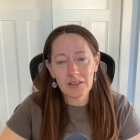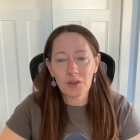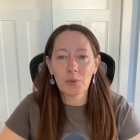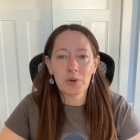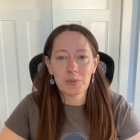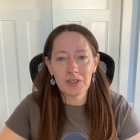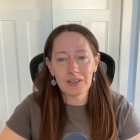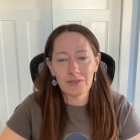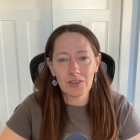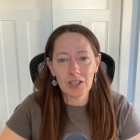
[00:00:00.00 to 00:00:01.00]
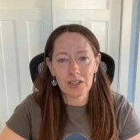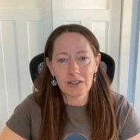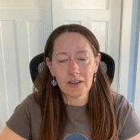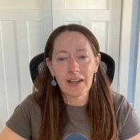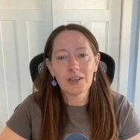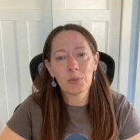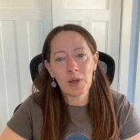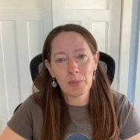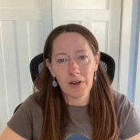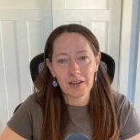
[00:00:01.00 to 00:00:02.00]
Don't put me into fear. I know my
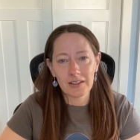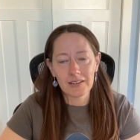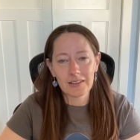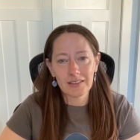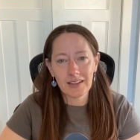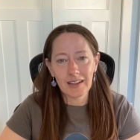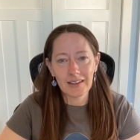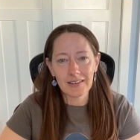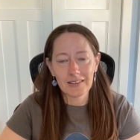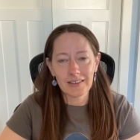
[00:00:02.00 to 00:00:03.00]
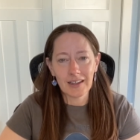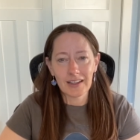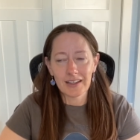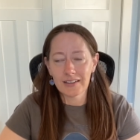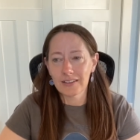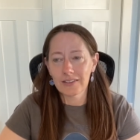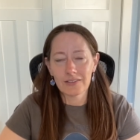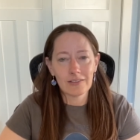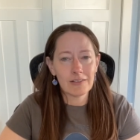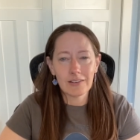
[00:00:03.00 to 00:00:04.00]
body, and
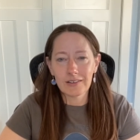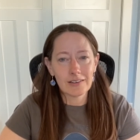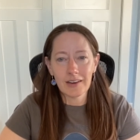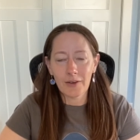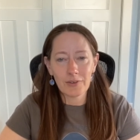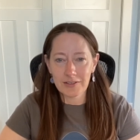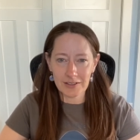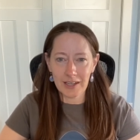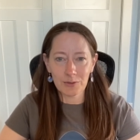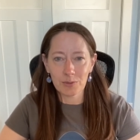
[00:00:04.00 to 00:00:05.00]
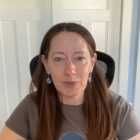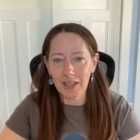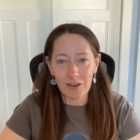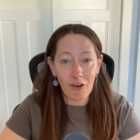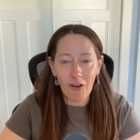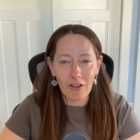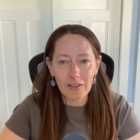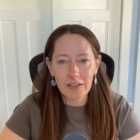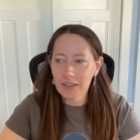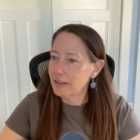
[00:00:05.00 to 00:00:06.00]
did not resonate with me at
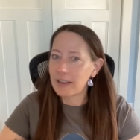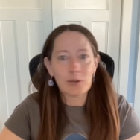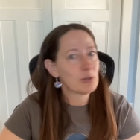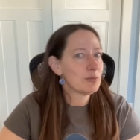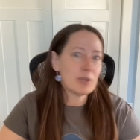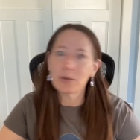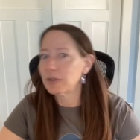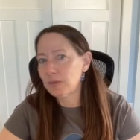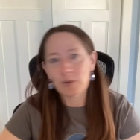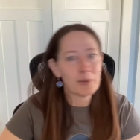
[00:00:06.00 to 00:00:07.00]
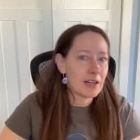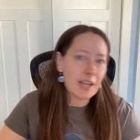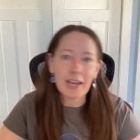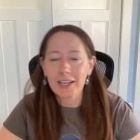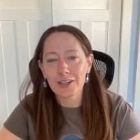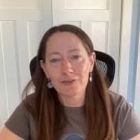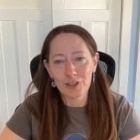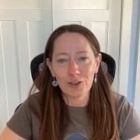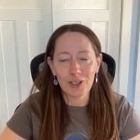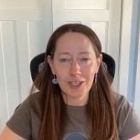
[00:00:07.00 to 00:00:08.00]
all that I wouldn't be able to move my neck in a few
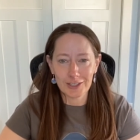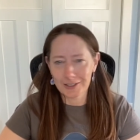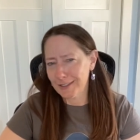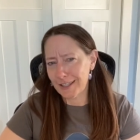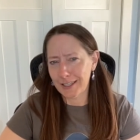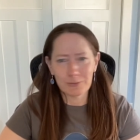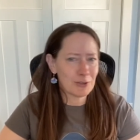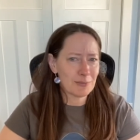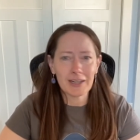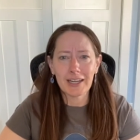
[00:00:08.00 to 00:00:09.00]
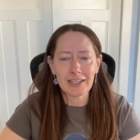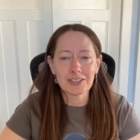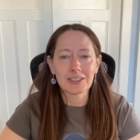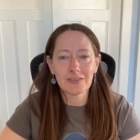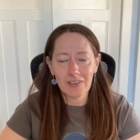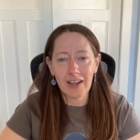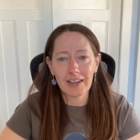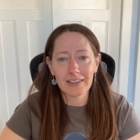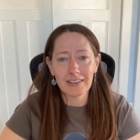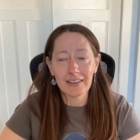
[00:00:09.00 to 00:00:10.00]
years. I could move my neck just
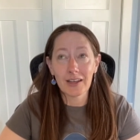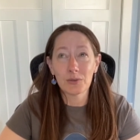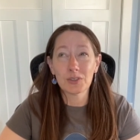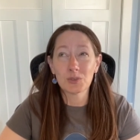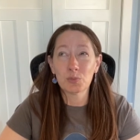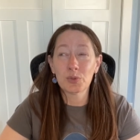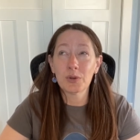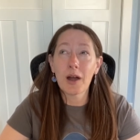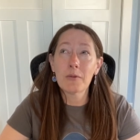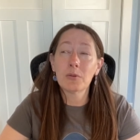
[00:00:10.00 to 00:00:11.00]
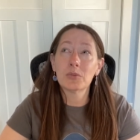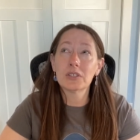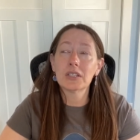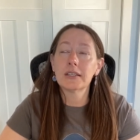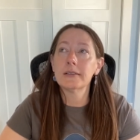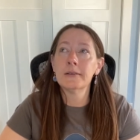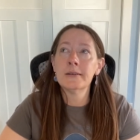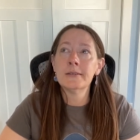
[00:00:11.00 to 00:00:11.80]
fine, and that was probably